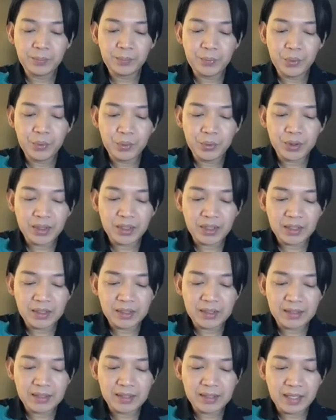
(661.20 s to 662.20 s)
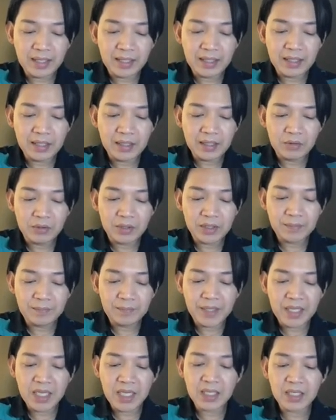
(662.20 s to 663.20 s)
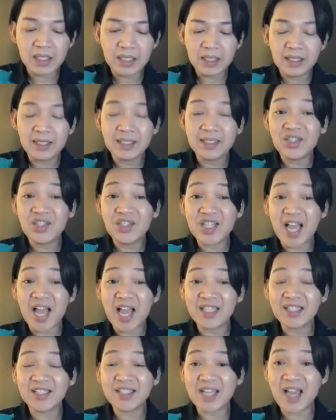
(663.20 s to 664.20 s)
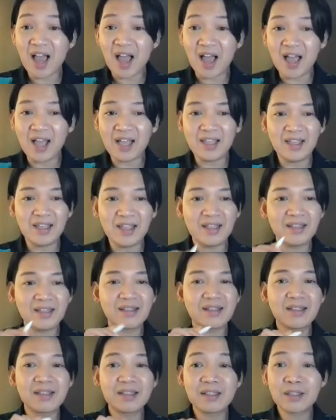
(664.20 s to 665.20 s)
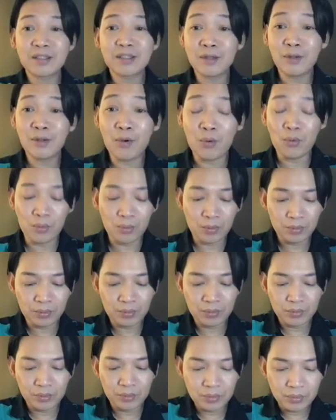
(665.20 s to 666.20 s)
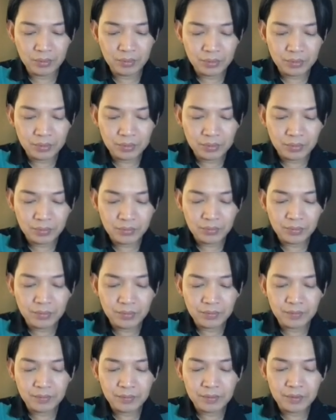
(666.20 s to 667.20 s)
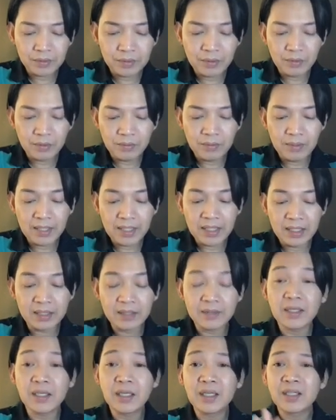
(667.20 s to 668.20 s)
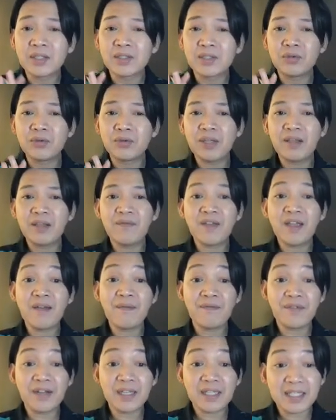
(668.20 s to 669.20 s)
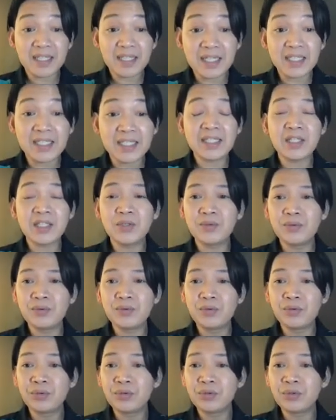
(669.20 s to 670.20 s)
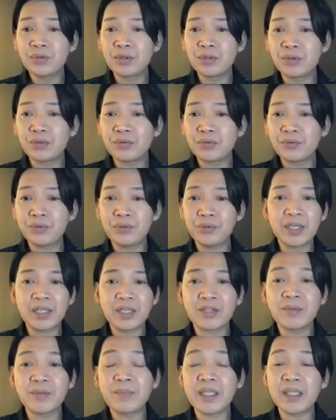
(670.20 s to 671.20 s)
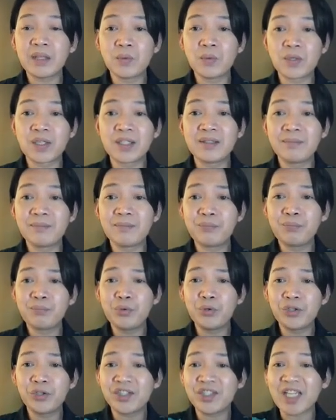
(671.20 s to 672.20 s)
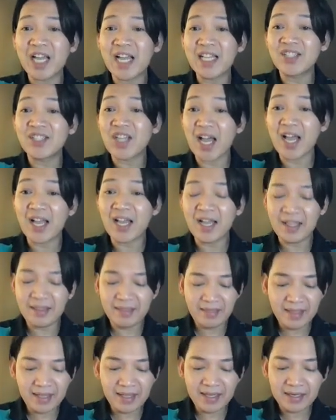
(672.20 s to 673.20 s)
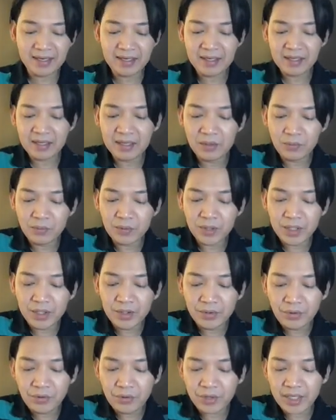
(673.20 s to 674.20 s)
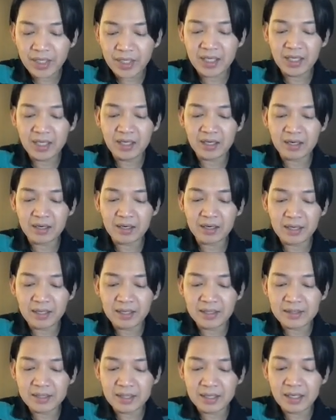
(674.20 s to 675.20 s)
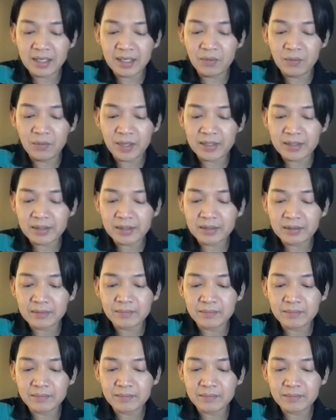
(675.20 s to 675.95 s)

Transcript: Put is say or speak. Cha cha is slow. Slowly. So to give emphasis, you can repeat the word put cha cha, and then the word noi here is a request,